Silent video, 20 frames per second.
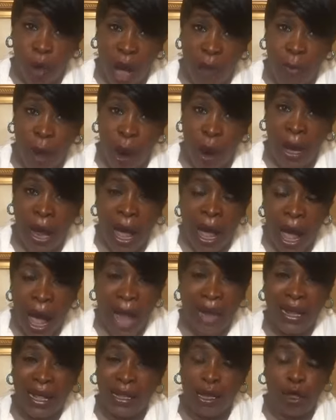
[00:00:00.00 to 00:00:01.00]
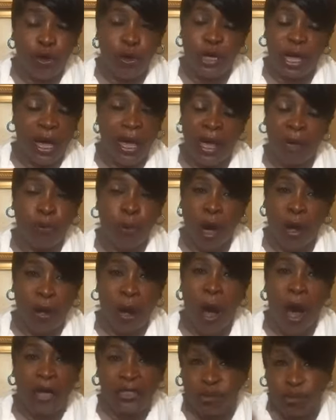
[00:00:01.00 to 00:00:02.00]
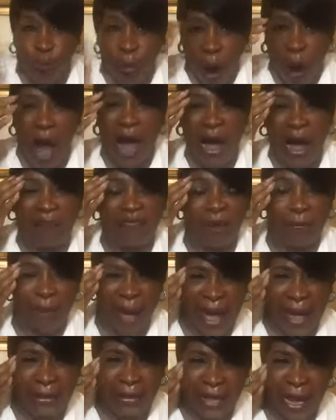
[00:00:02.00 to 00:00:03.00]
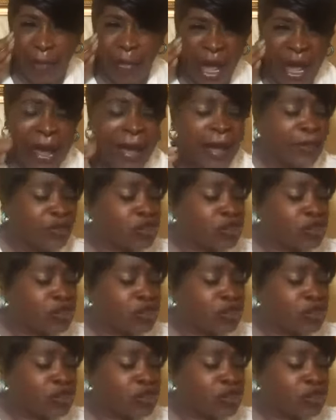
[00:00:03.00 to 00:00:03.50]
come on hallelujah it will cause more of a pandemic